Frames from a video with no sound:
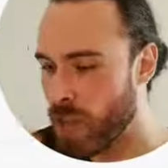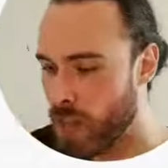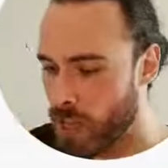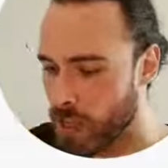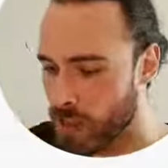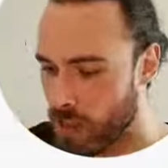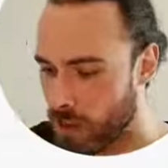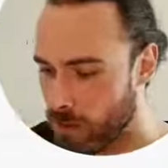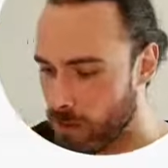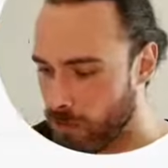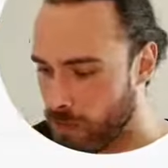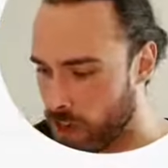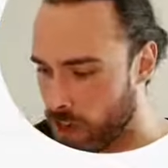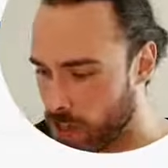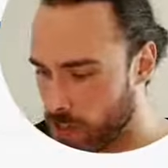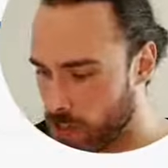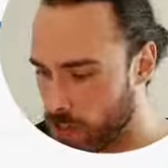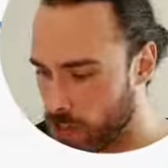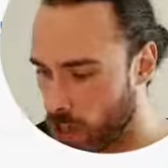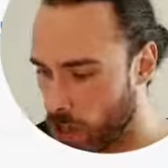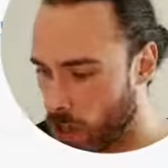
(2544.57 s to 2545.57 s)
that
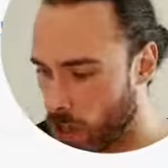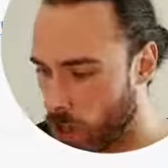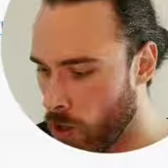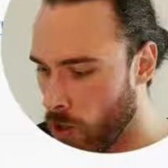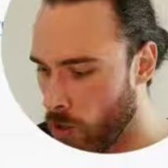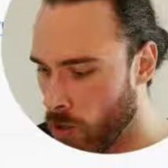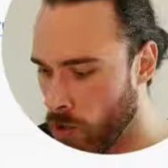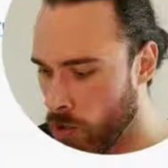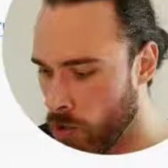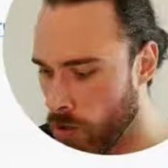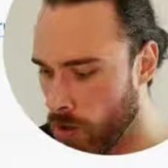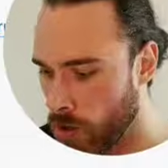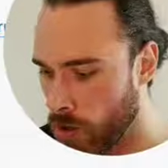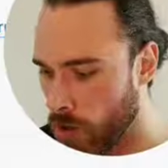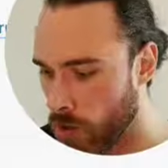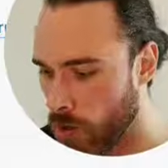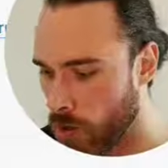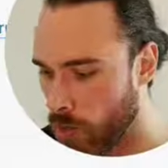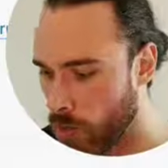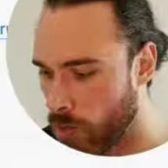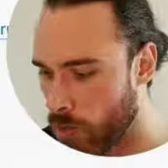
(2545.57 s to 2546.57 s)
finds all
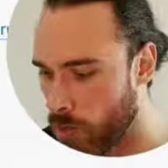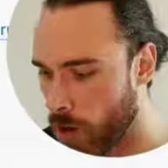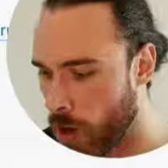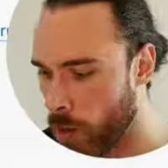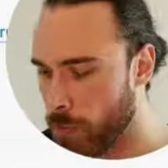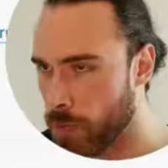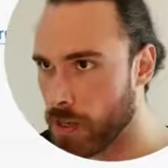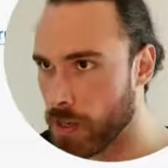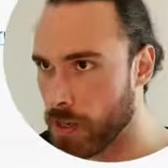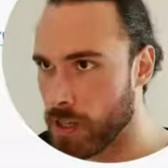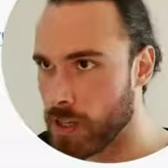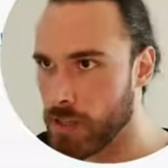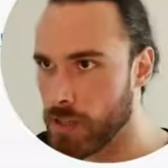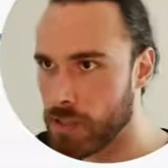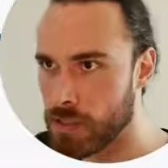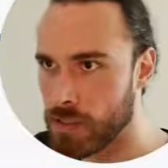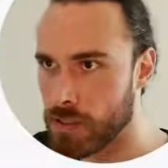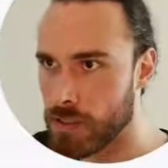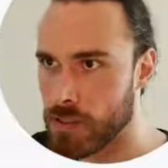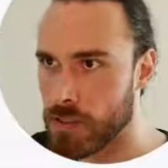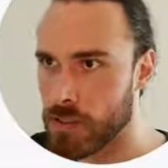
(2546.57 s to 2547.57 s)

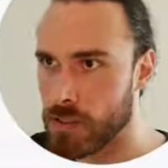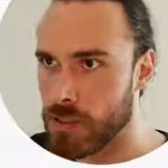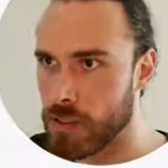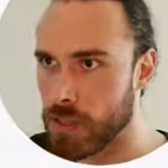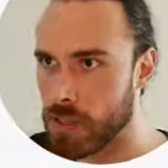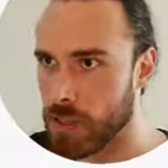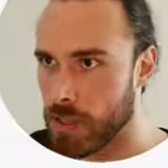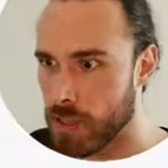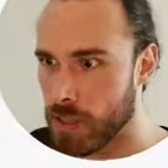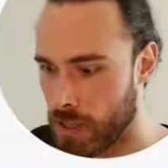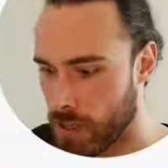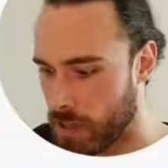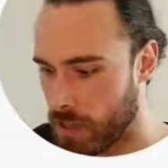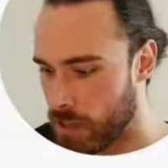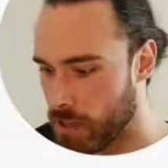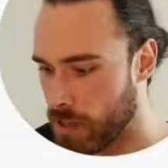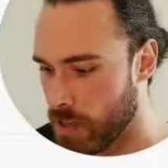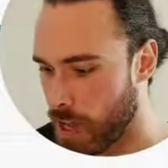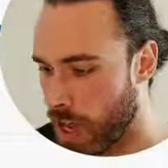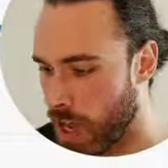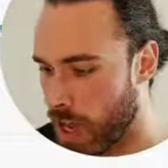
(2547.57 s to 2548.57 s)
properties
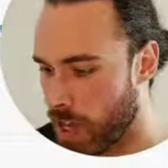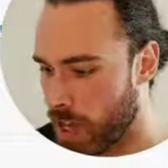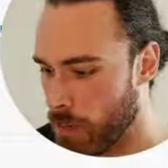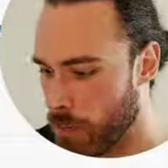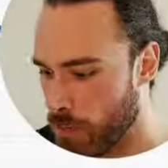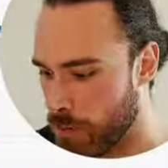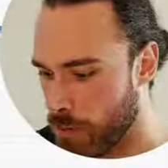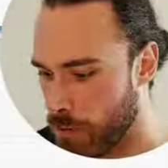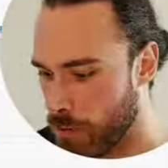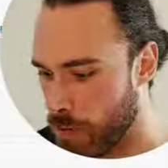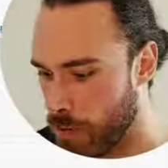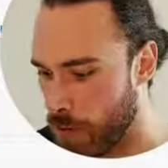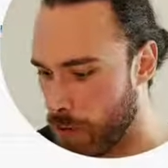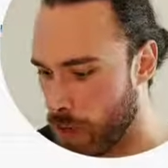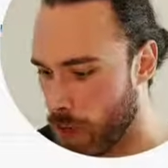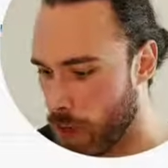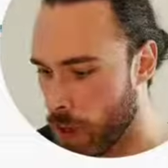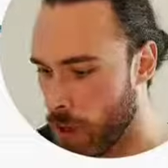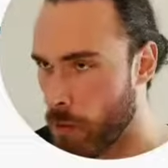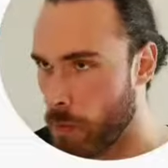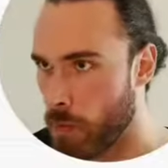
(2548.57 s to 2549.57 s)
type
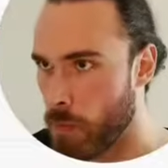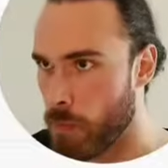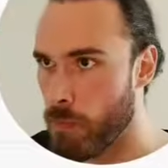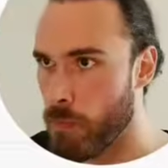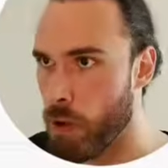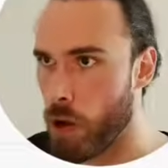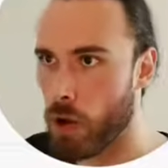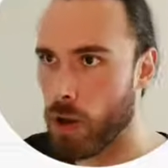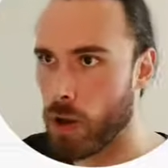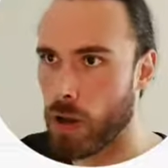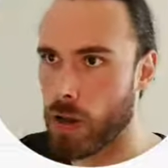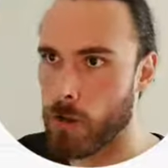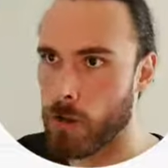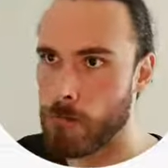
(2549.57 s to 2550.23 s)
book.